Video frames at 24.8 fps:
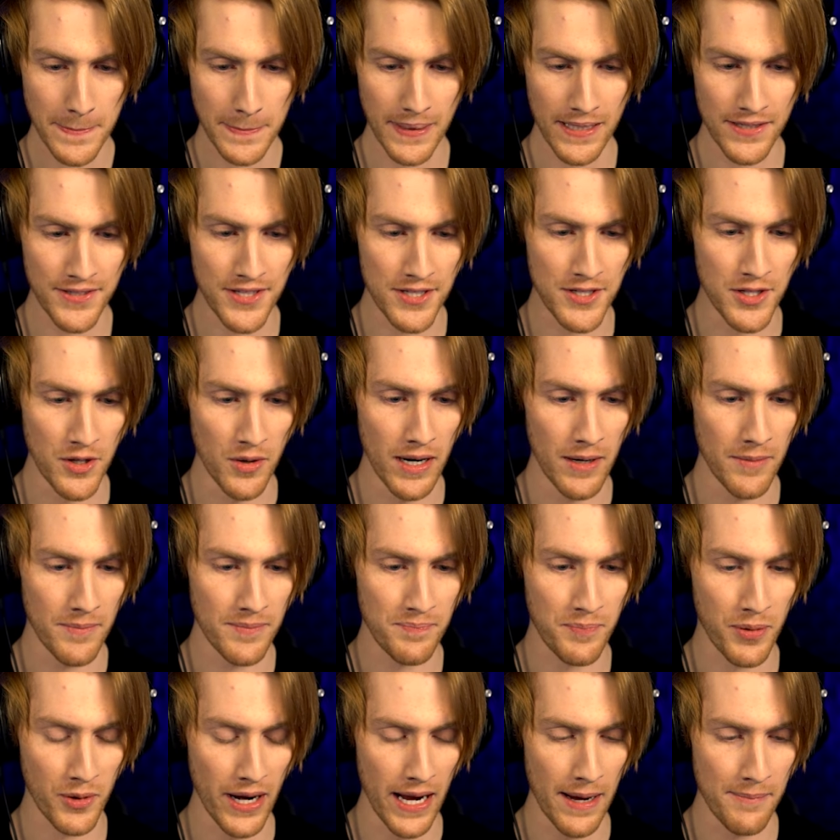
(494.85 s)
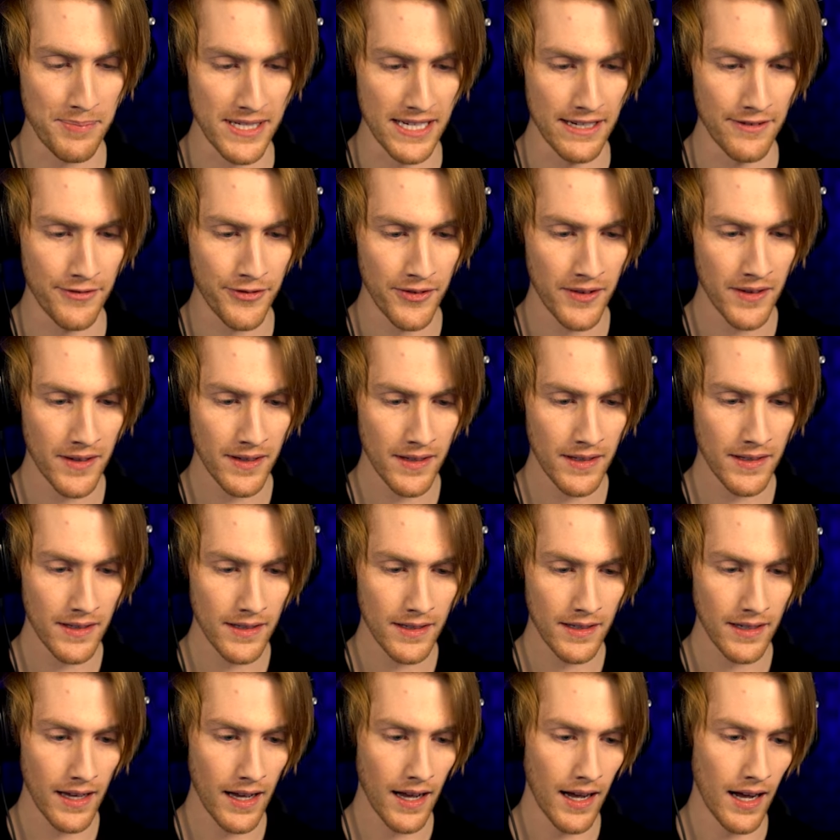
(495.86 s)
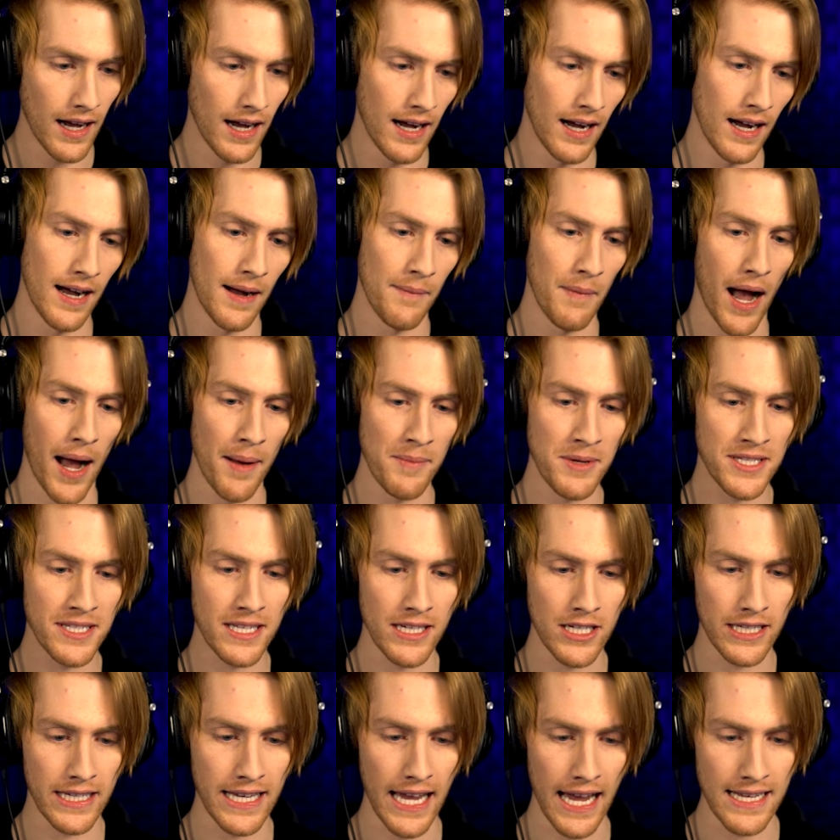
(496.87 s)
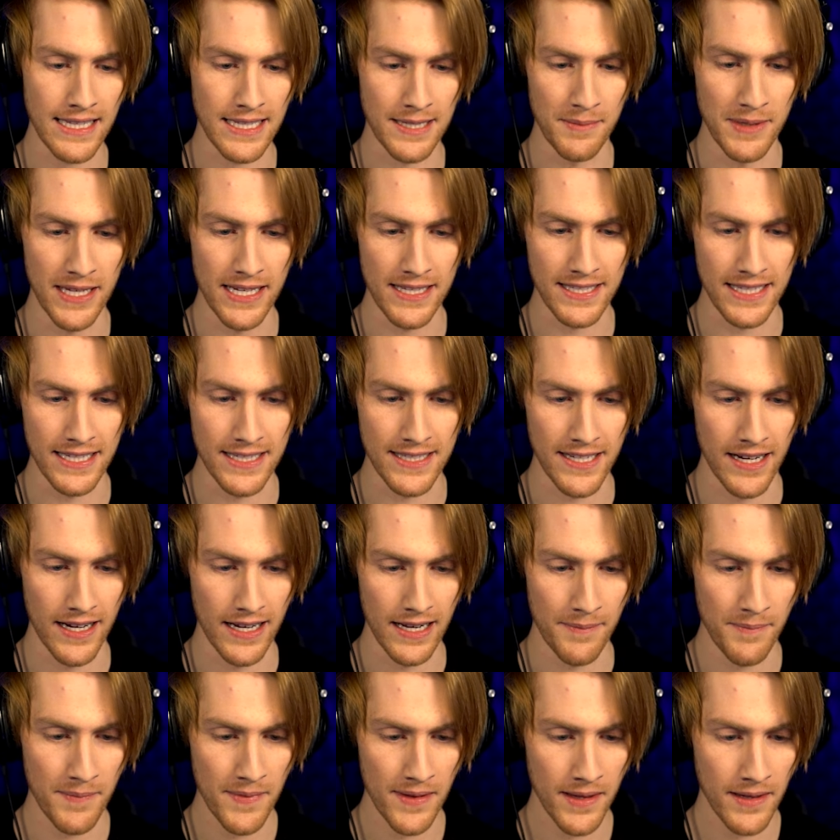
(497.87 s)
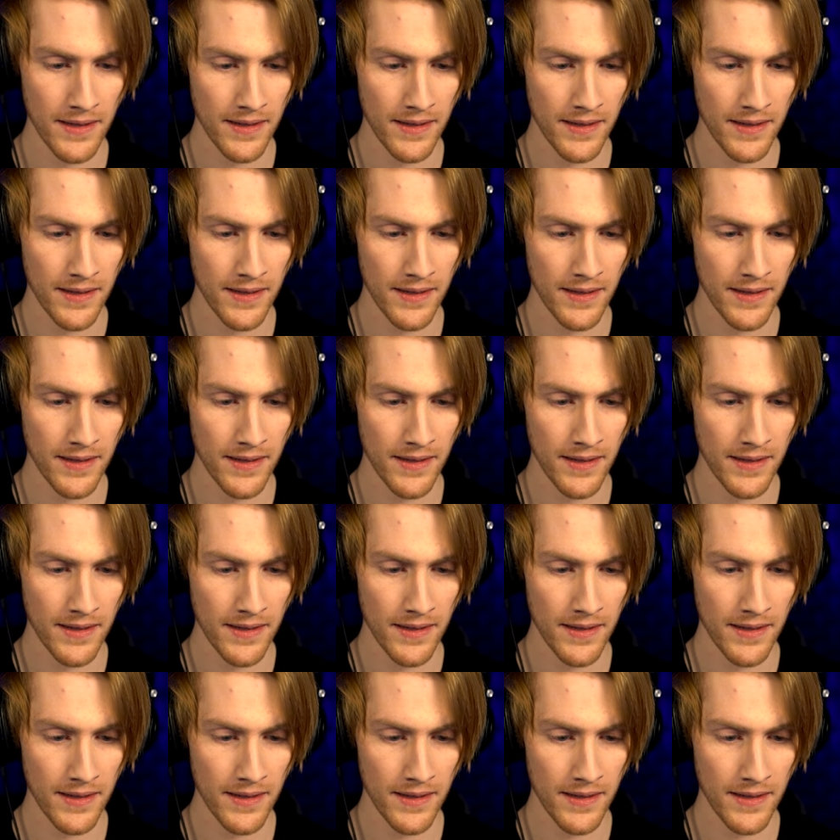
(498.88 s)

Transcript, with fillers: Let's just do it. Preemptive. Um, I'm just gonna gain some distance on him.